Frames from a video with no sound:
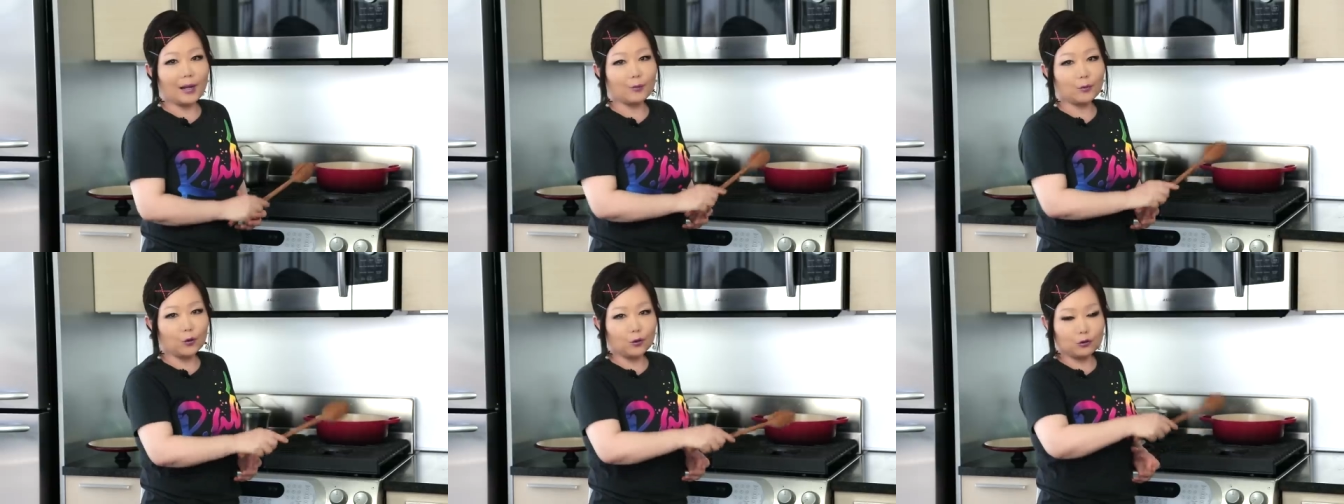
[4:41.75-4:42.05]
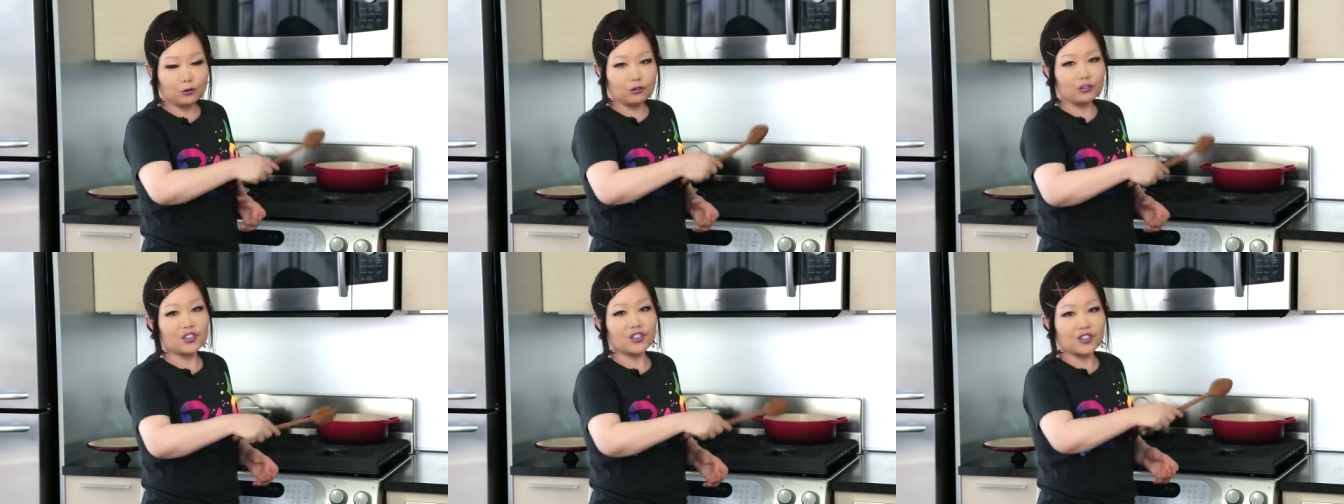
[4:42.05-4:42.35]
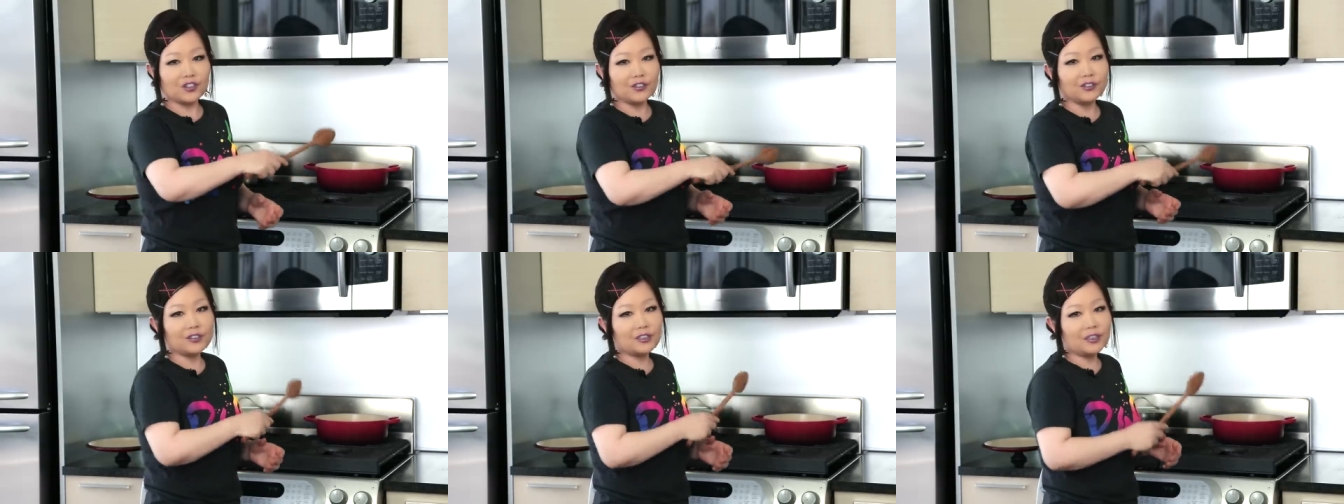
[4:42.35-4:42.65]
I'm going to
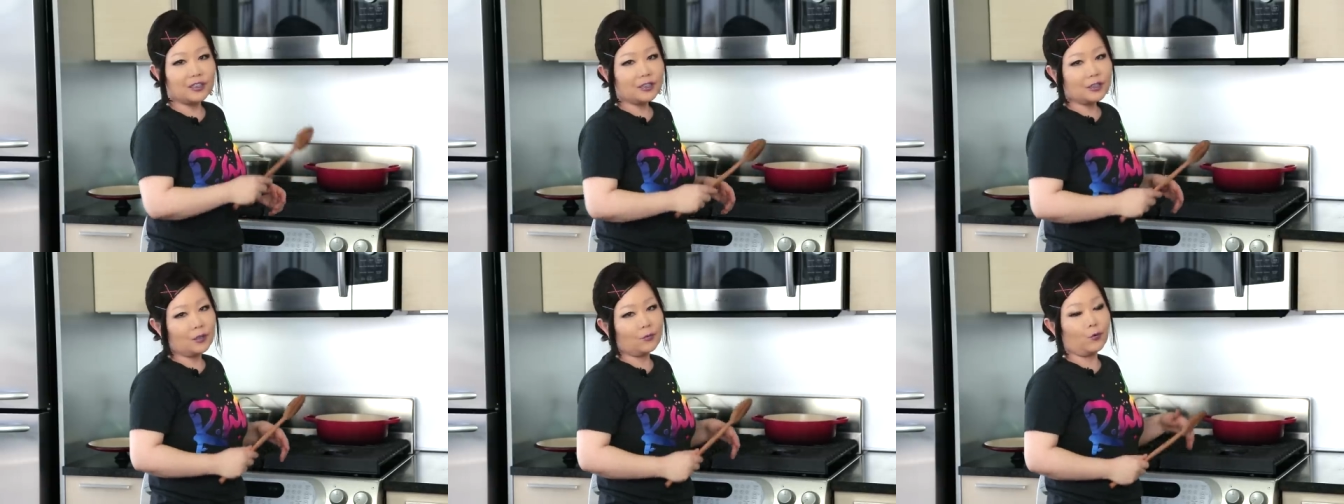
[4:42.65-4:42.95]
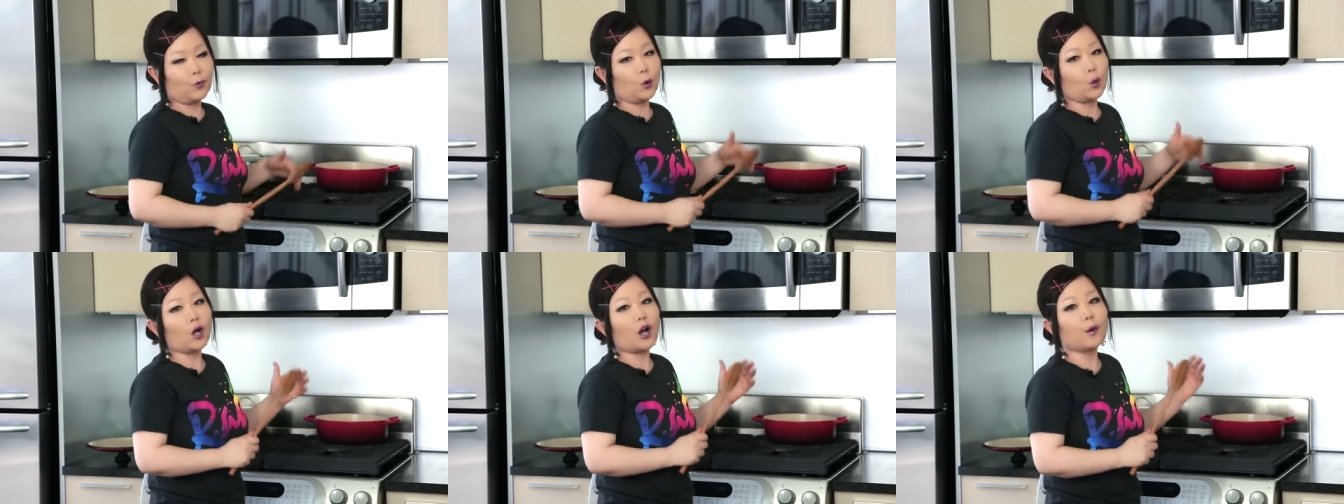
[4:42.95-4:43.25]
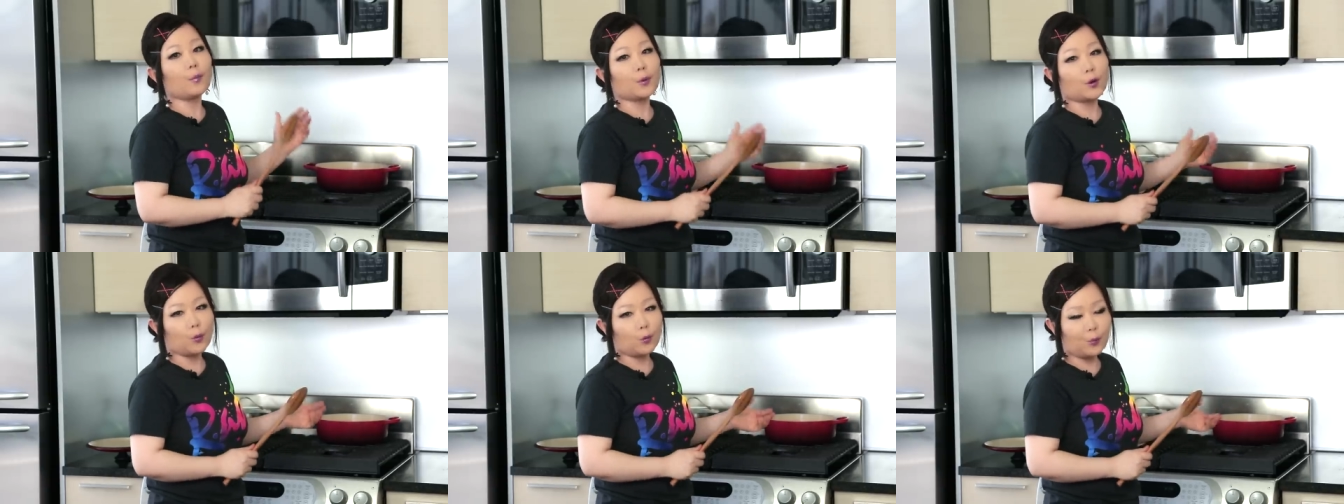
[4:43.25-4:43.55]
stir this for a
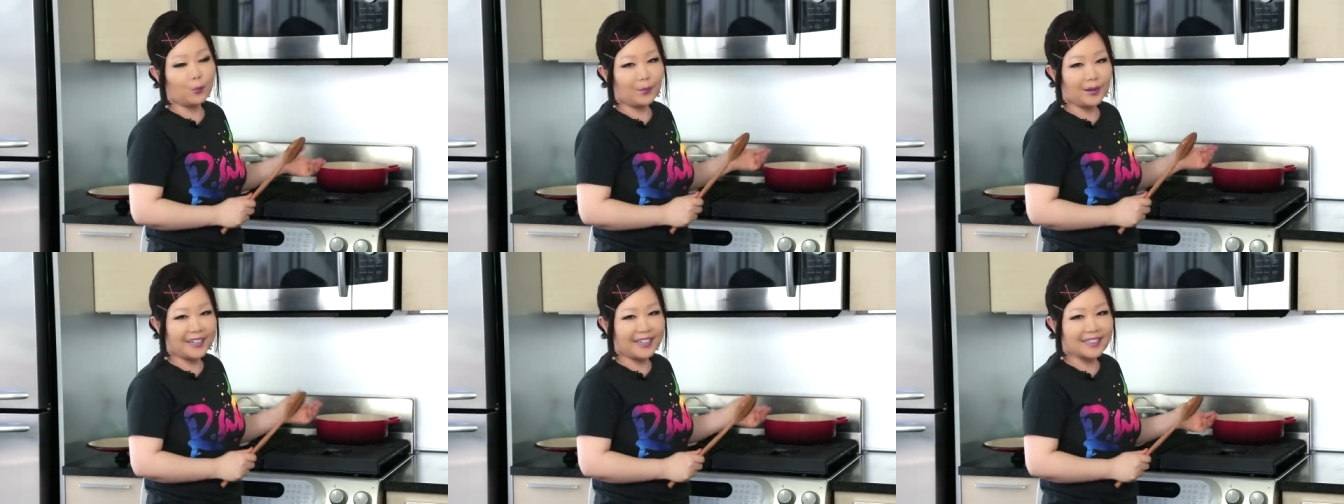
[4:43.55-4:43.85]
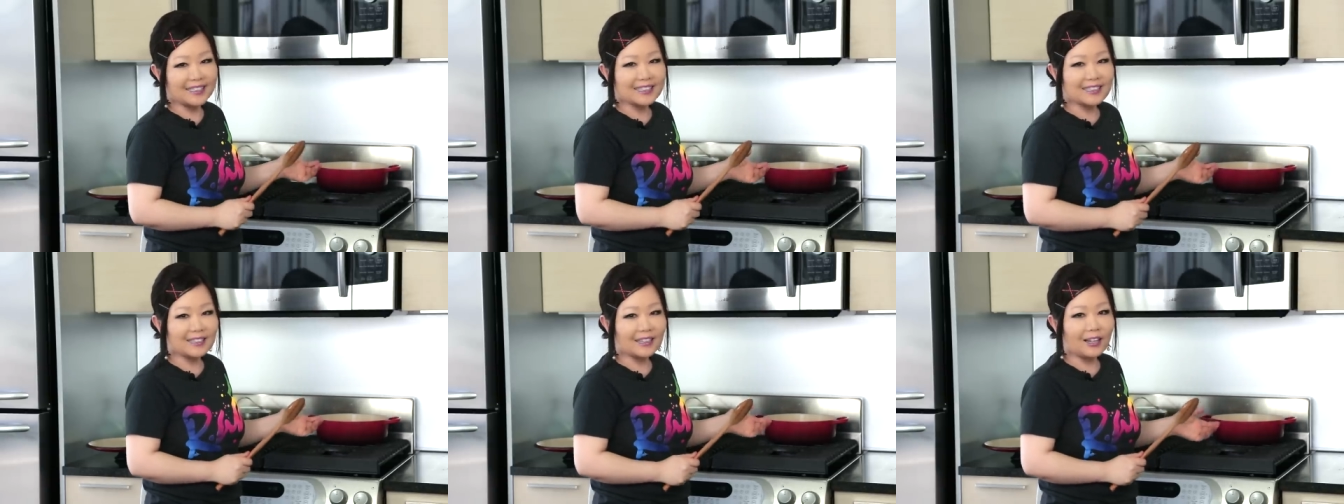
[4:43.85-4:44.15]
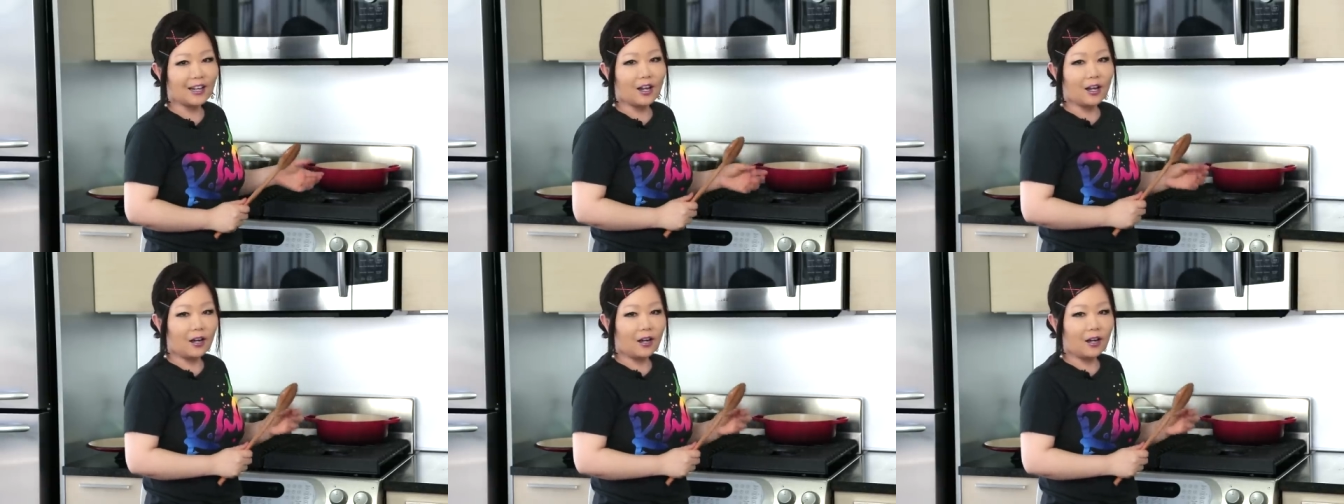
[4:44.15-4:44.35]
couple of minutes